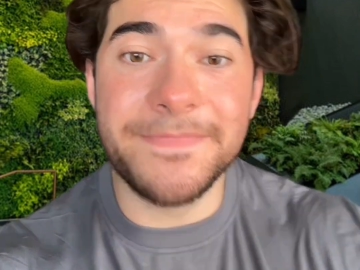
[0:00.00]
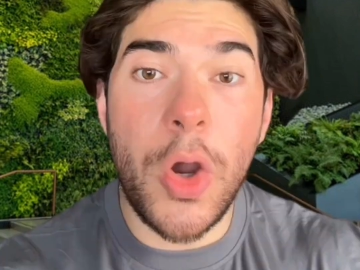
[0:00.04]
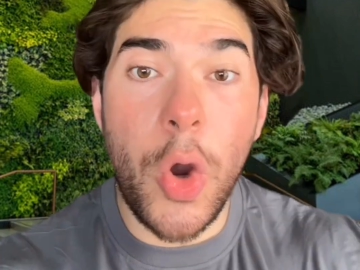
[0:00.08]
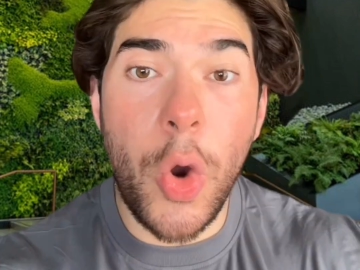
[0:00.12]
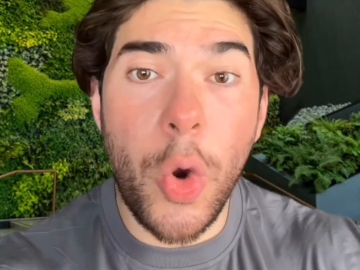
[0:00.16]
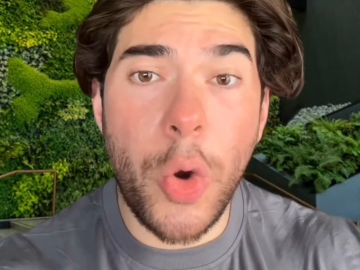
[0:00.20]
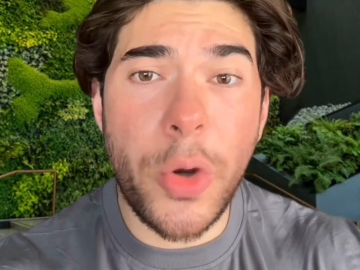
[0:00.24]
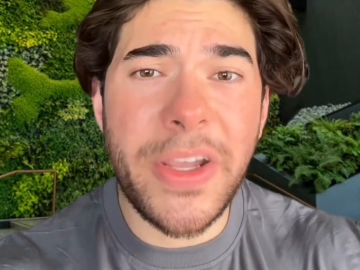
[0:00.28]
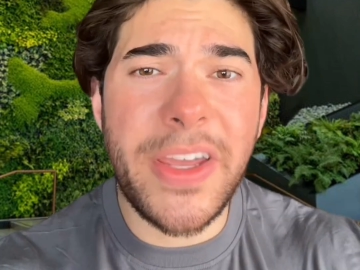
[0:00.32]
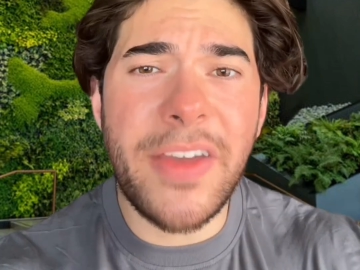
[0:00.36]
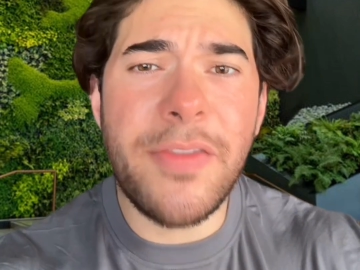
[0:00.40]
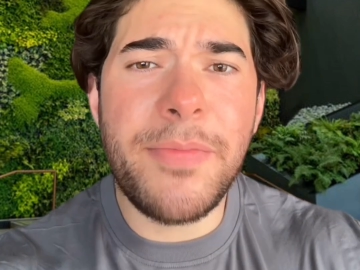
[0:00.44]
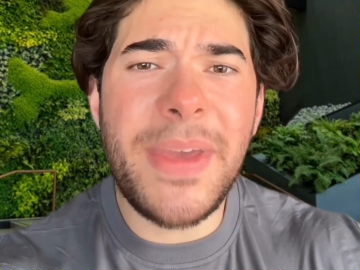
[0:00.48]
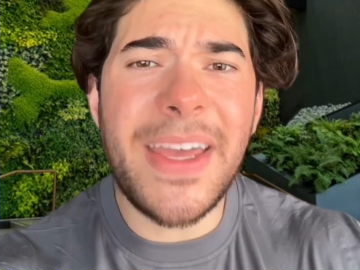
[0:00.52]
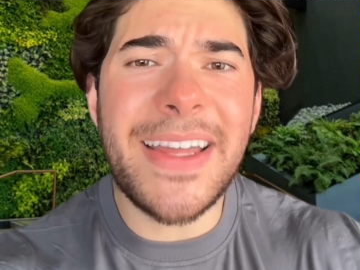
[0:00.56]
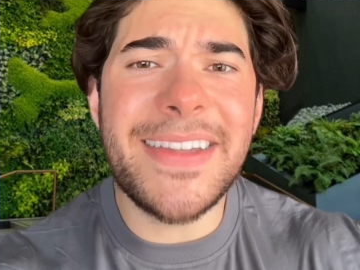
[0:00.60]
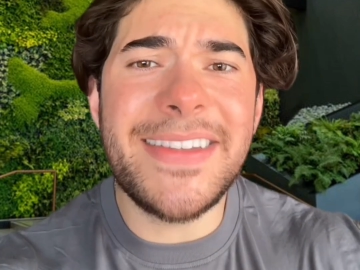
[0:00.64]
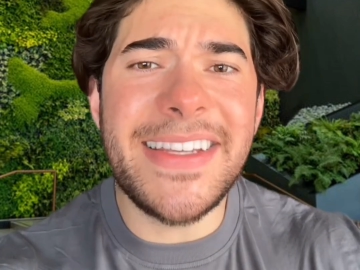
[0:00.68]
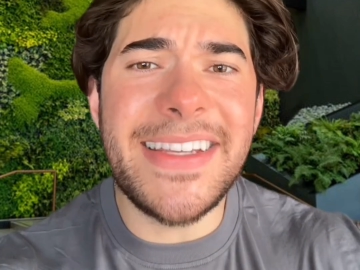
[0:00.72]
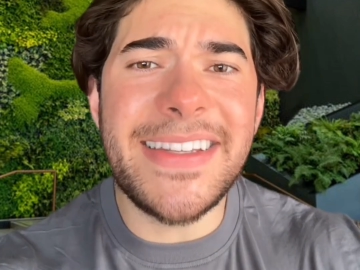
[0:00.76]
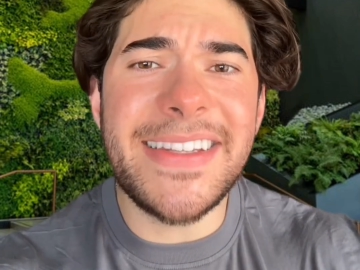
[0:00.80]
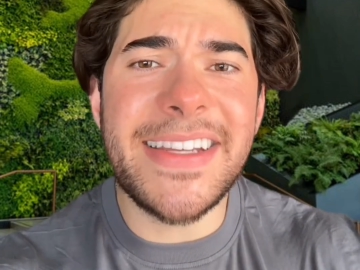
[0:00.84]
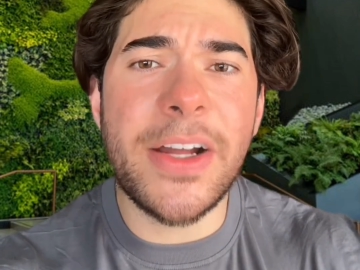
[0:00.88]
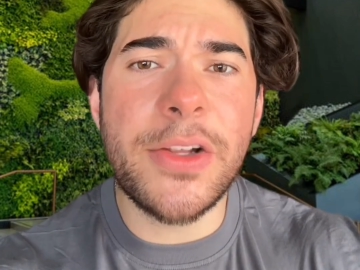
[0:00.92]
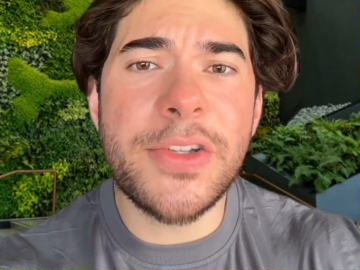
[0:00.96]
or give me a
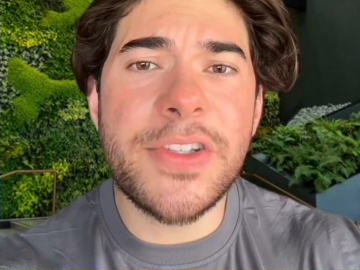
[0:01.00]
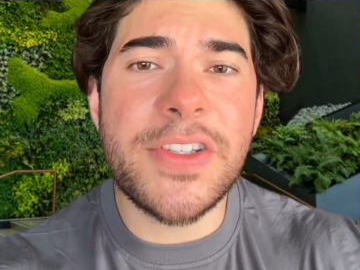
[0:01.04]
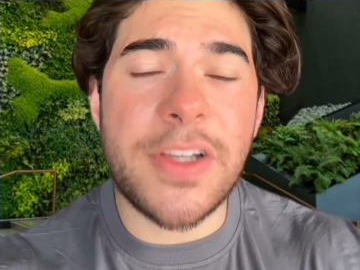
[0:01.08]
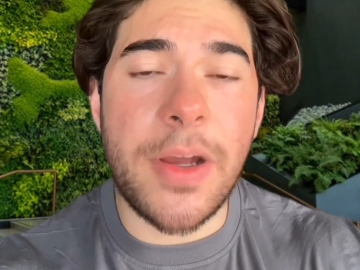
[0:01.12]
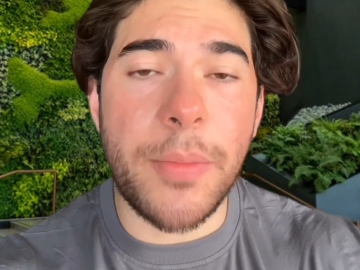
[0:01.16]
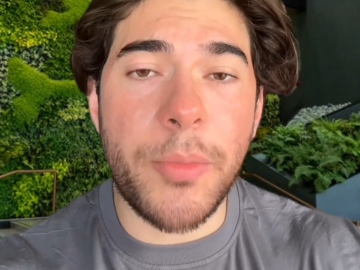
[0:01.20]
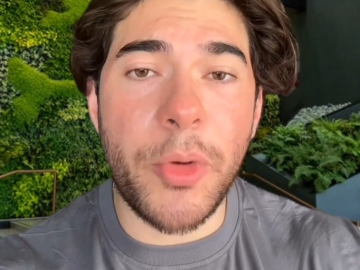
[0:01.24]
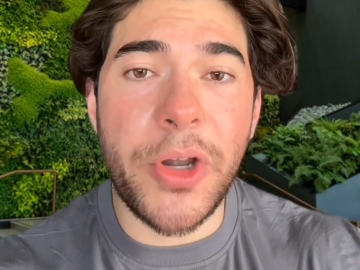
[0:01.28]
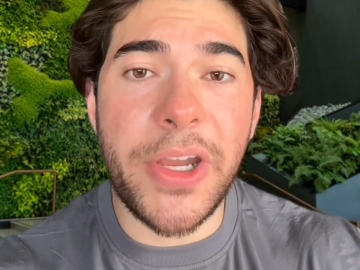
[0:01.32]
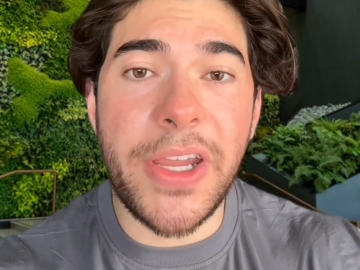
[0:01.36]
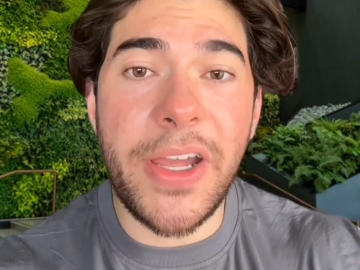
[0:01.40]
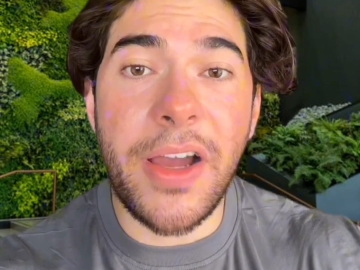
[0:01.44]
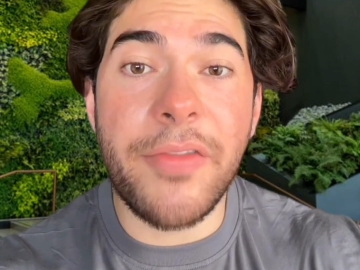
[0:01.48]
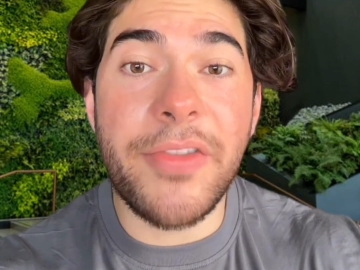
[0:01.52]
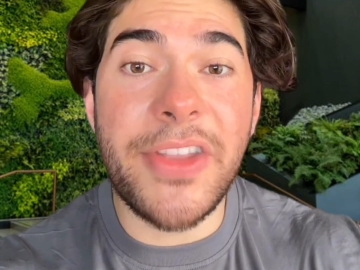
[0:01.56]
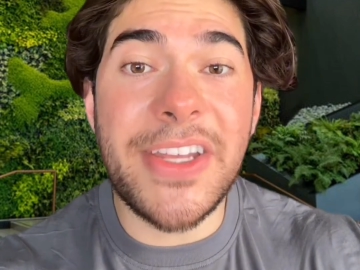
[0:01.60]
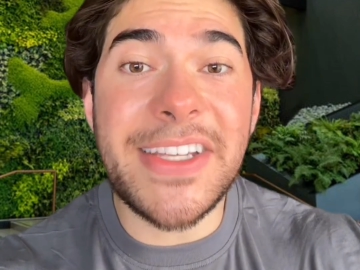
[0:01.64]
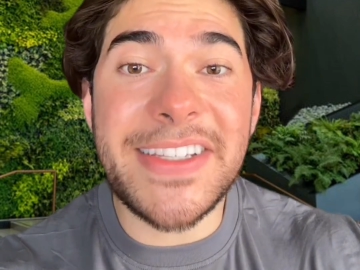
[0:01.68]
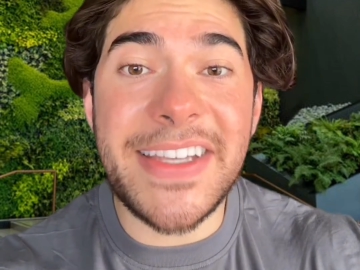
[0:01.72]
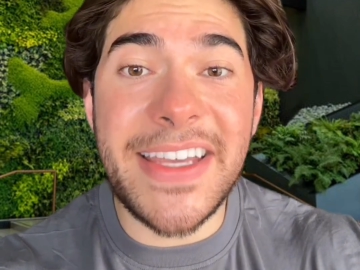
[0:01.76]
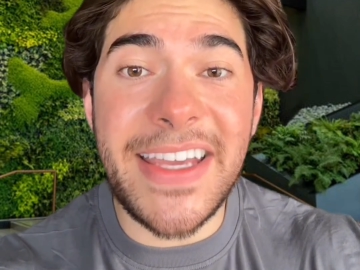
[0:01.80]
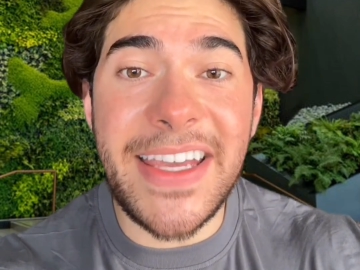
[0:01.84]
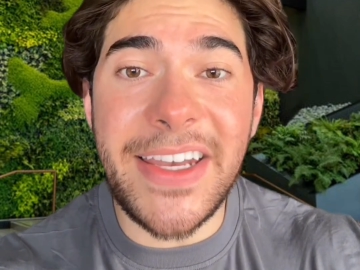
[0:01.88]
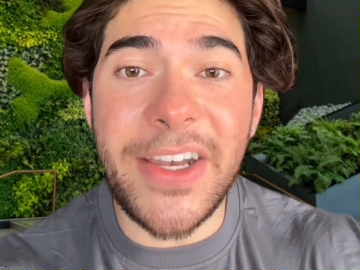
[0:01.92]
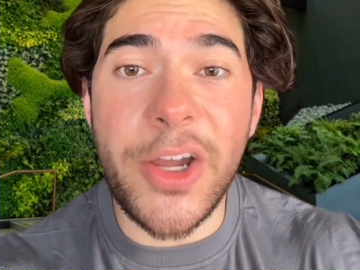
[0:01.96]
detailed summary of this
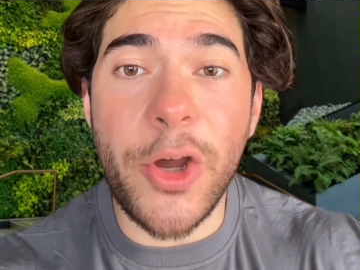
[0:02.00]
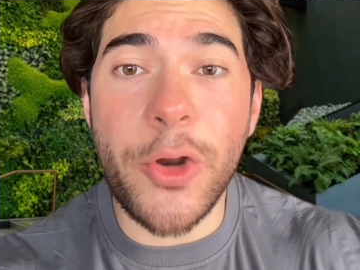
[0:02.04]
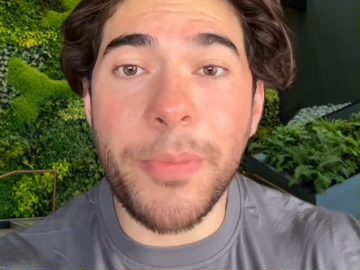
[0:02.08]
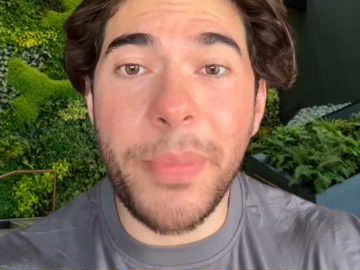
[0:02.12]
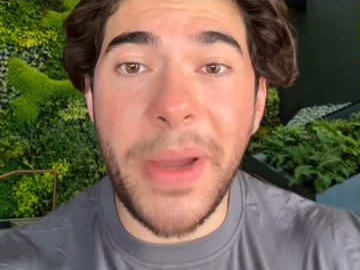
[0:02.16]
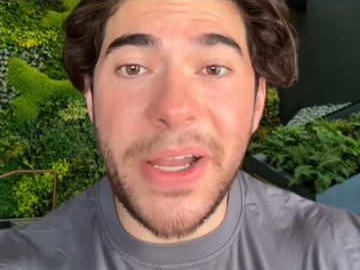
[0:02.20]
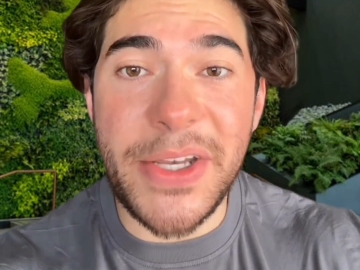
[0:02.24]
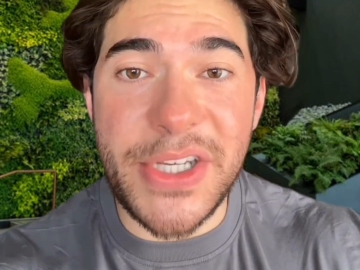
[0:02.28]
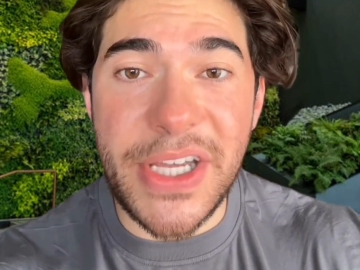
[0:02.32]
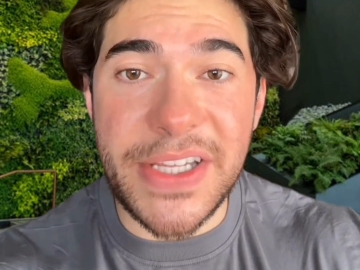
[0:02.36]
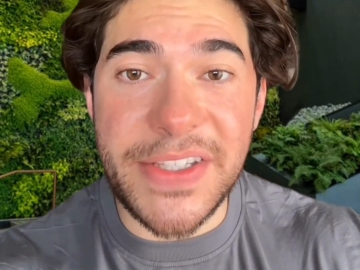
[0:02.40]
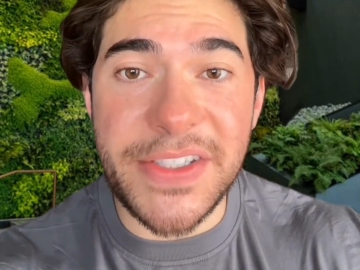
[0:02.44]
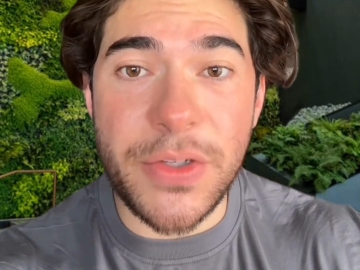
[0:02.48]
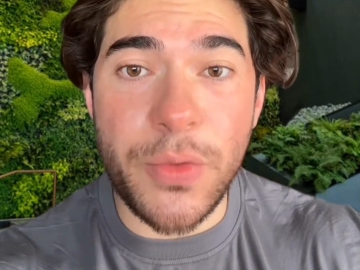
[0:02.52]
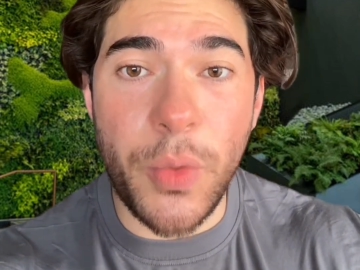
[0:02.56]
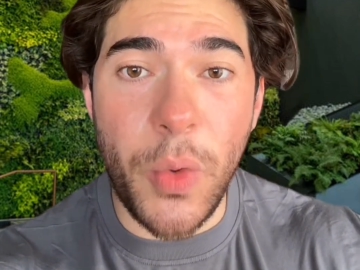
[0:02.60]
keynote by Jensen